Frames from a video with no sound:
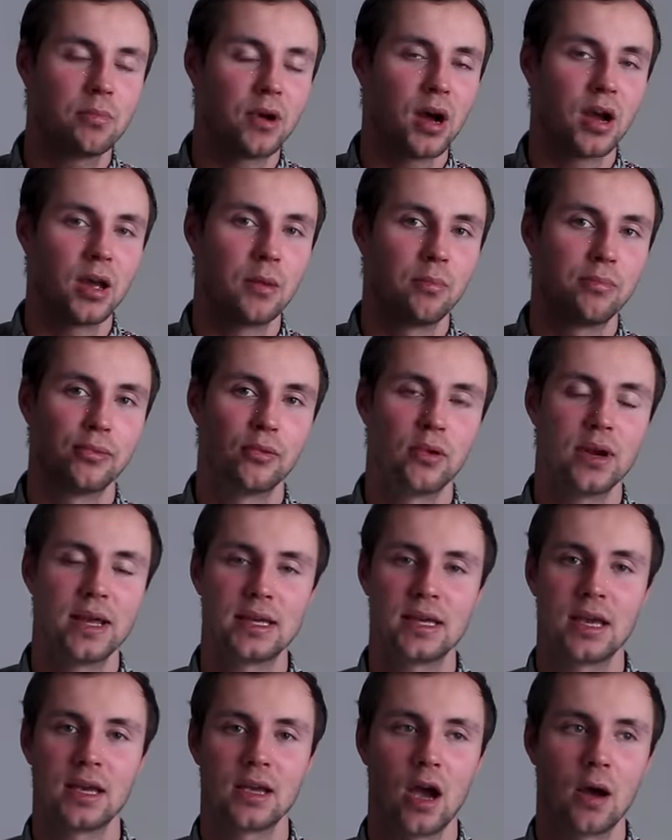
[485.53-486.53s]
by
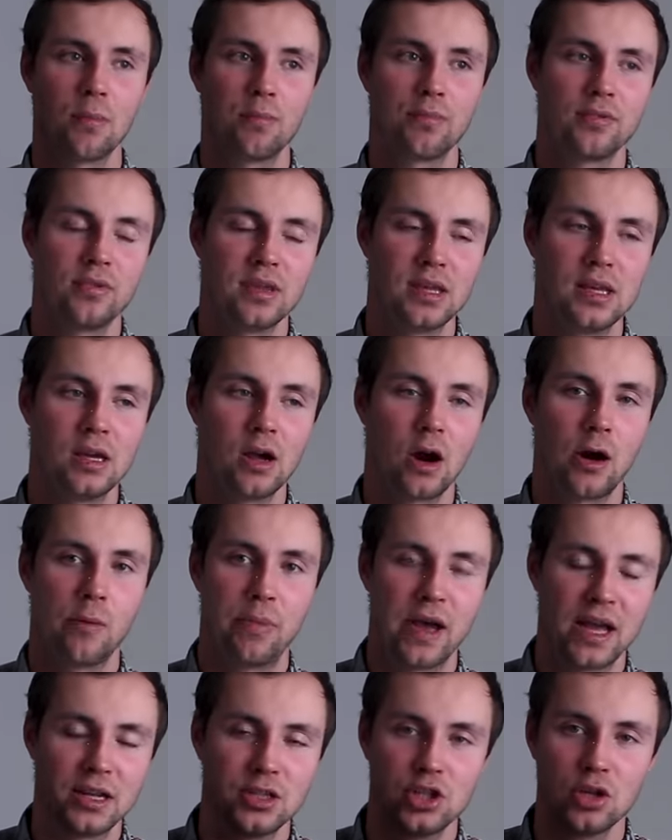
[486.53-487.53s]
breaking up the
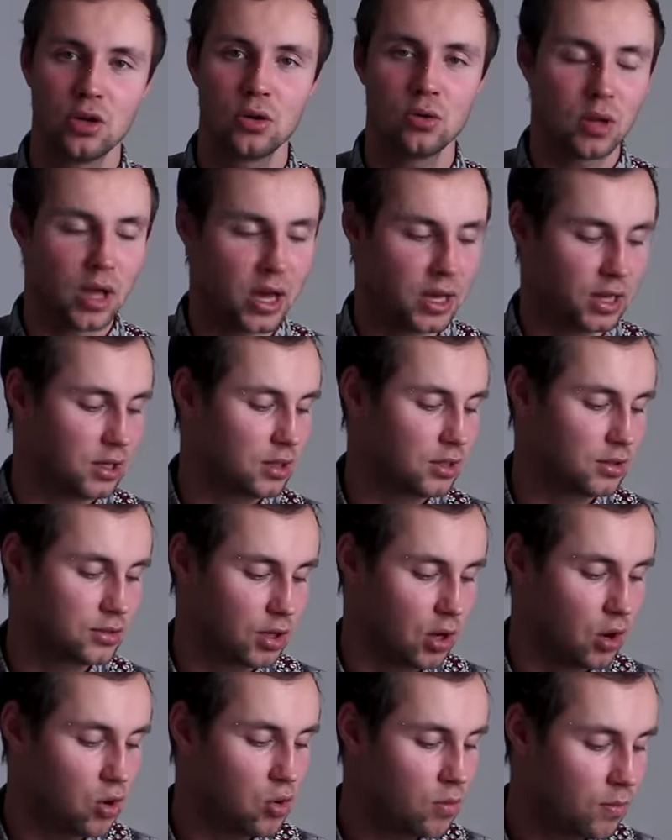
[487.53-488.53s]
arpeggio like
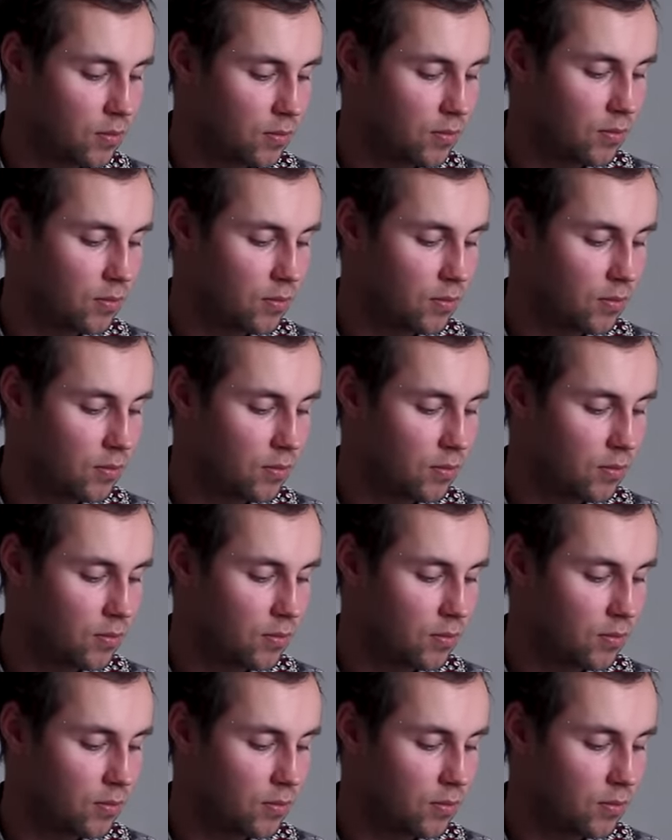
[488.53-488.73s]
so.